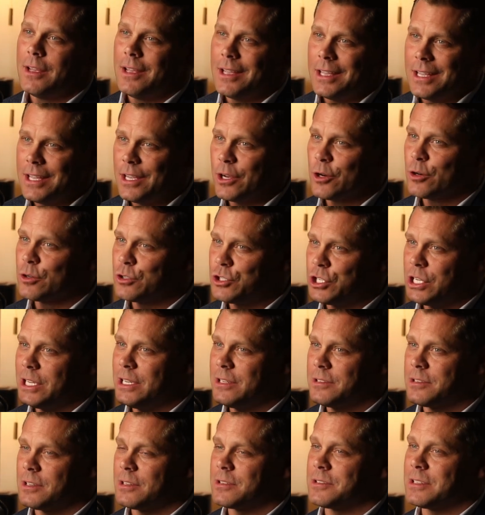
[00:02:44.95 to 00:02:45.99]
Here
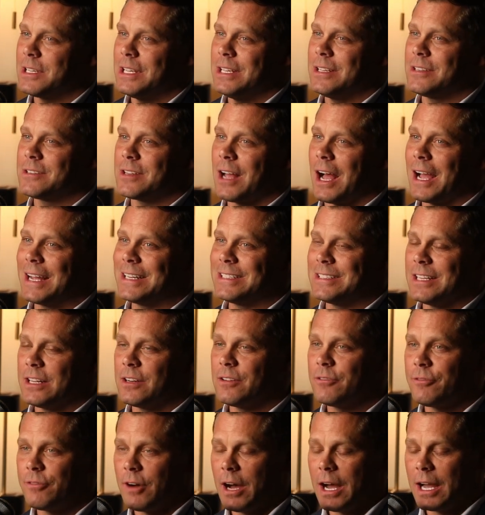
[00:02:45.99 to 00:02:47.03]
Jesus is
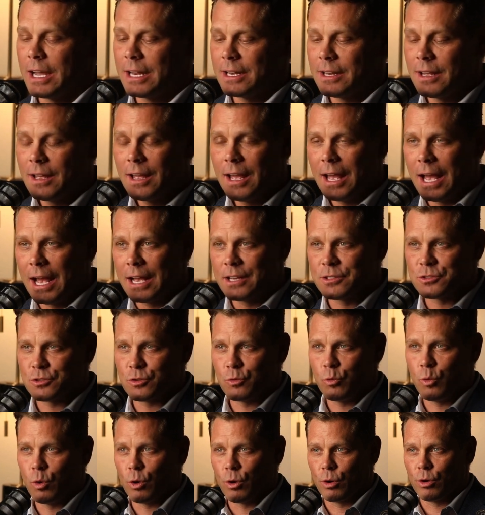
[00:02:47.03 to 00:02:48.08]
identified as the
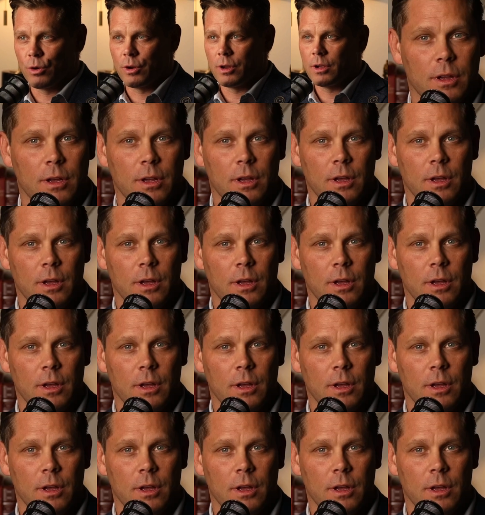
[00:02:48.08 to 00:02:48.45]
Word.